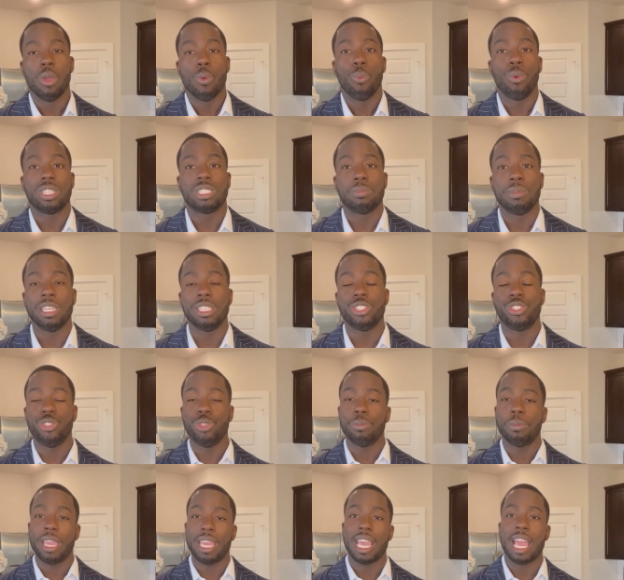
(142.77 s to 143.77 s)
which means
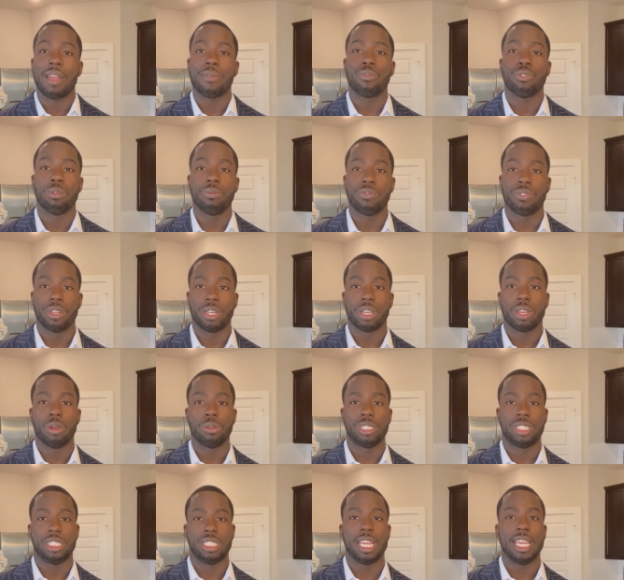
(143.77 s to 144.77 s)
you may have room for
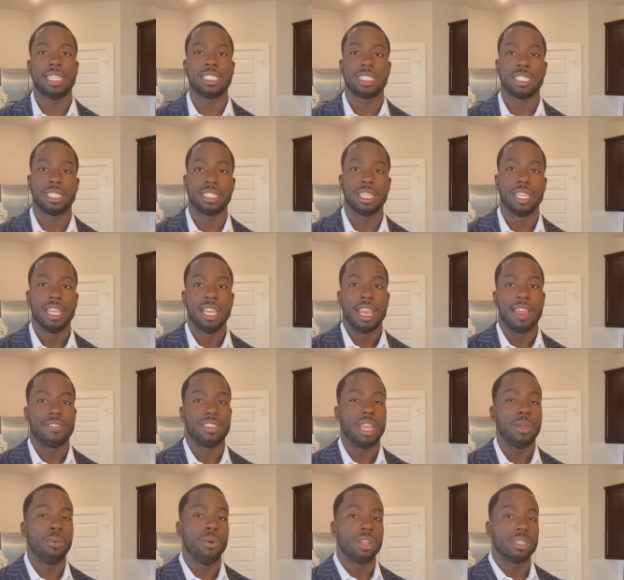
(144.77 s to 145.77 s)
negotiation. If
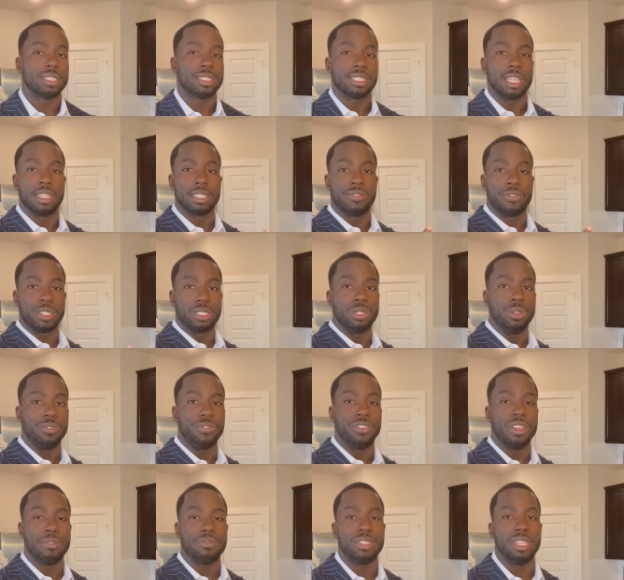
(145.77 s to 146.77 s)
they want to sell it for
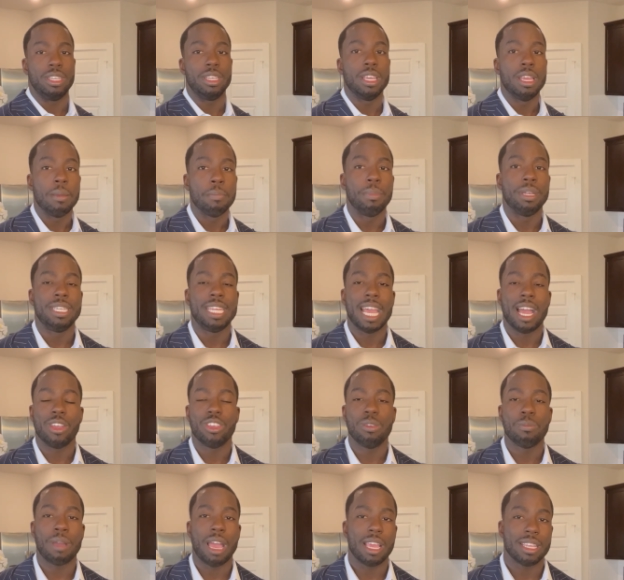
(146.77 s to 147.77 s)
$250,000, but now
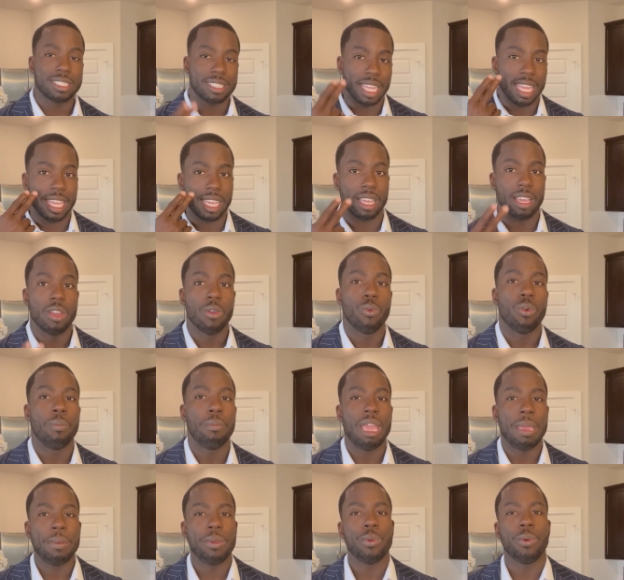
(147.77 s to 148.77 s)
you might think, well,
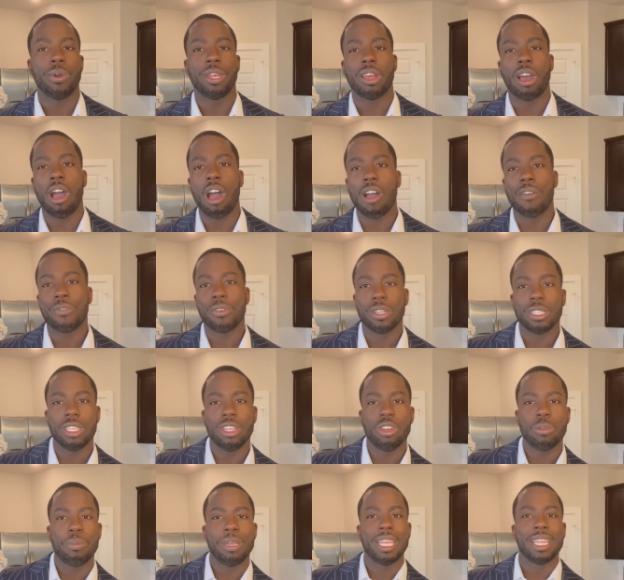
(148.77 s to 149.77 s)
maybe we want to offer a
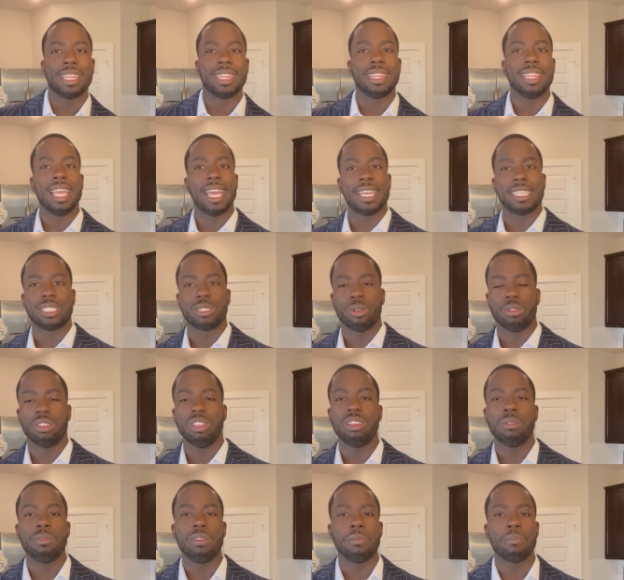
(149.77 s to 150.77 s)
little bit less or a
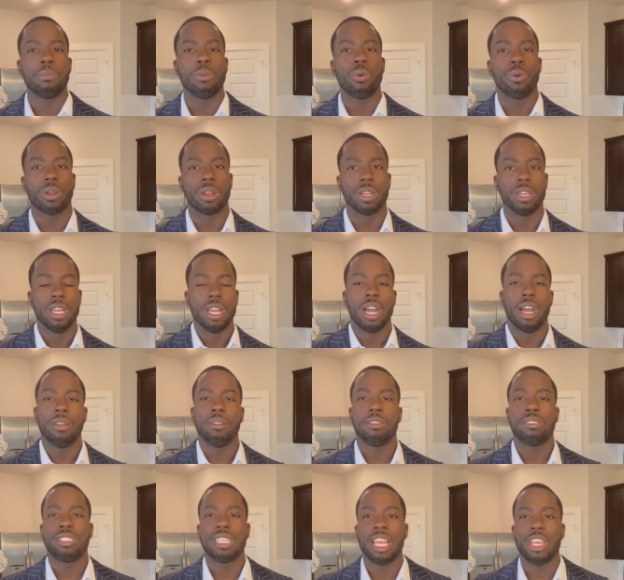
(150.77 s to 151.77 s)
little bit more.
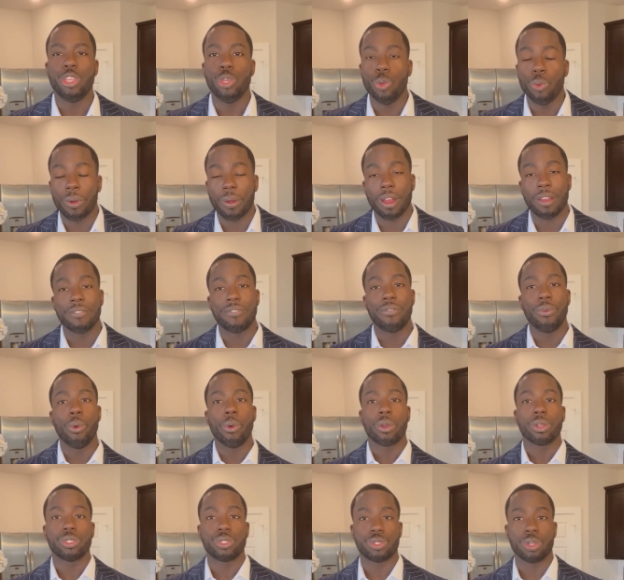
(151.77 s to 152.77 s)
Understand you are in
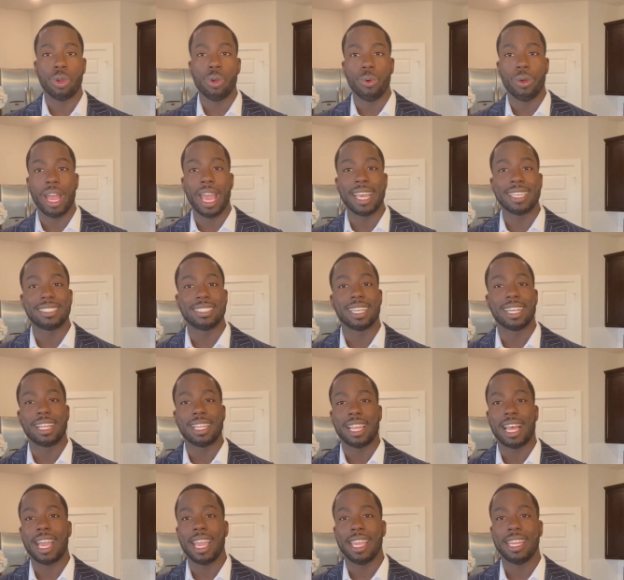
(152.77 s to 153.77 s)
full control as the
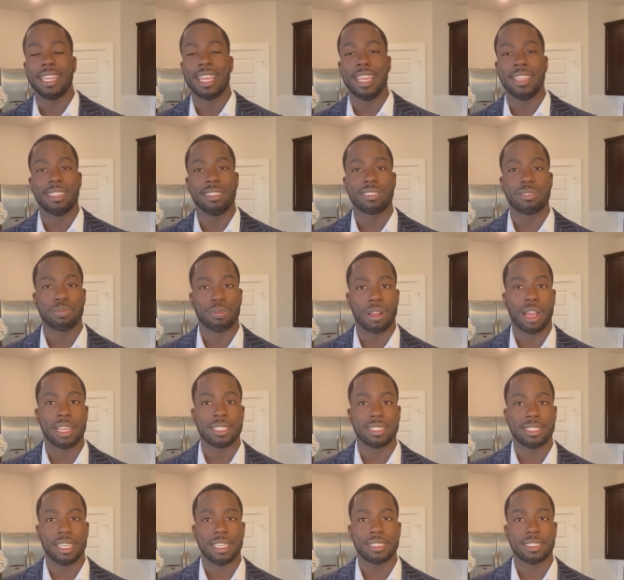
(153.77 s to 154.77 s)
client in this
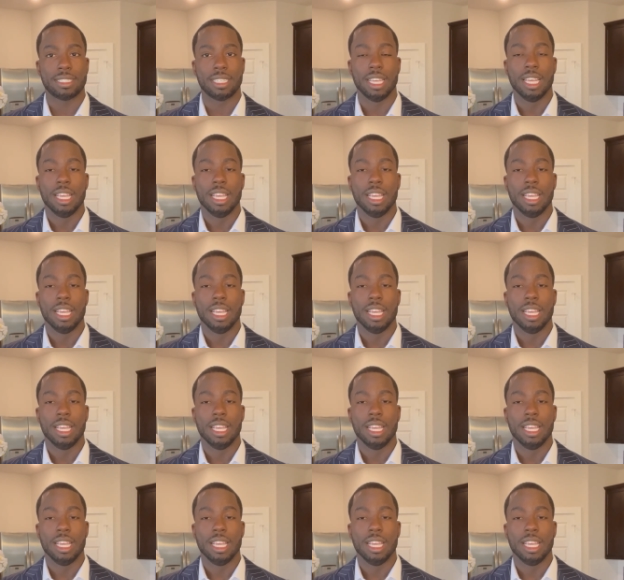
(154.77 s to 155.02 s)
process